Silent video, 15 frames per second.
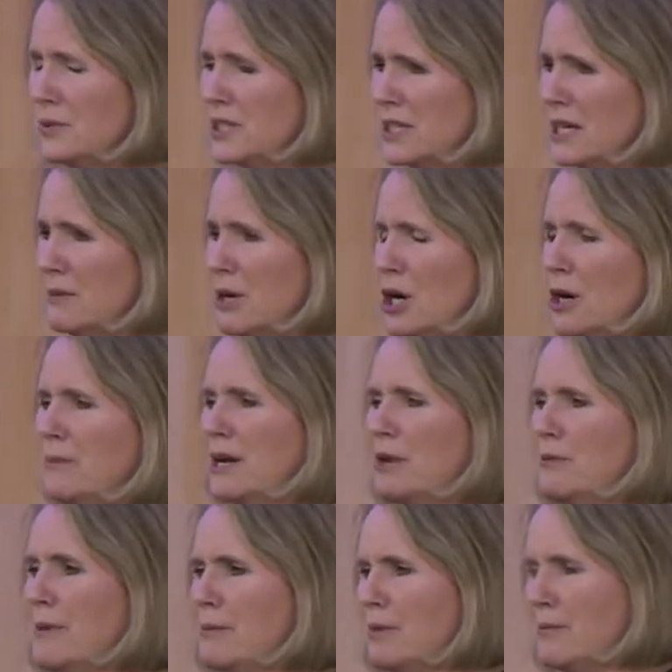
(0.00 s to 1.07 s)
would come home, and I
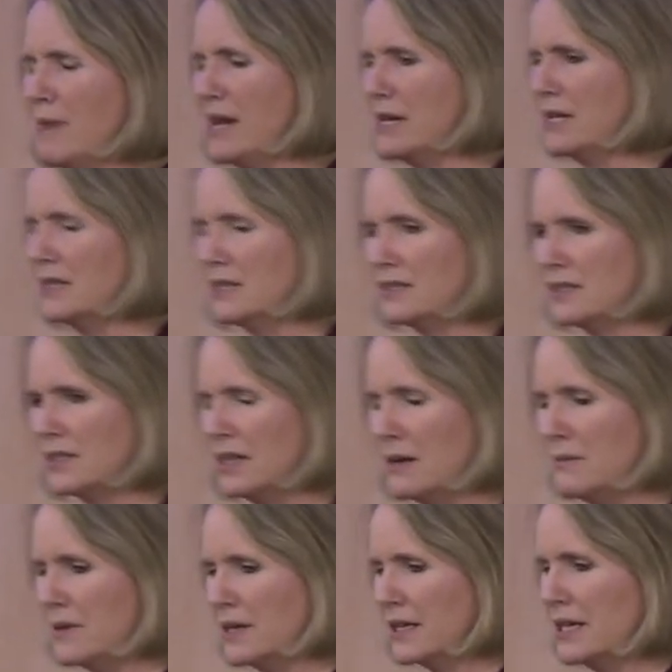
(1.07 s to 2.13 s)
remember my youngest
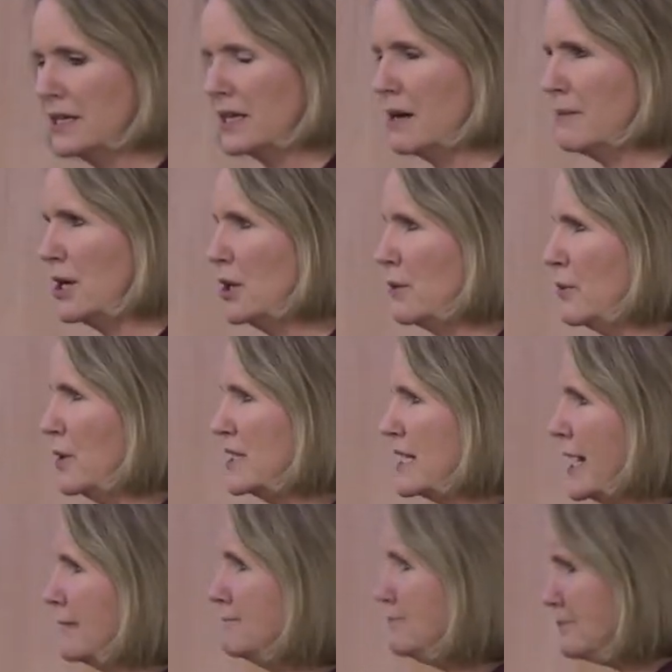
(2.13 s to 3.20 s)
com kid coming home one
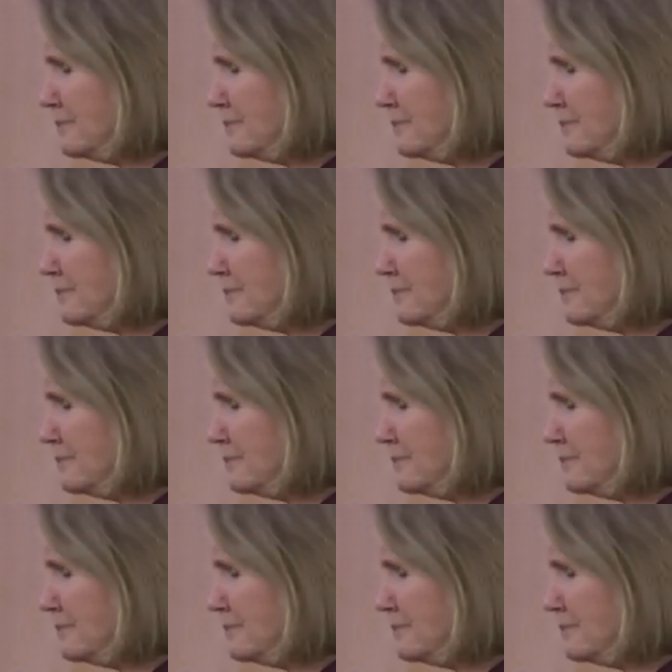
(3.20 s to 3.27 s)
day,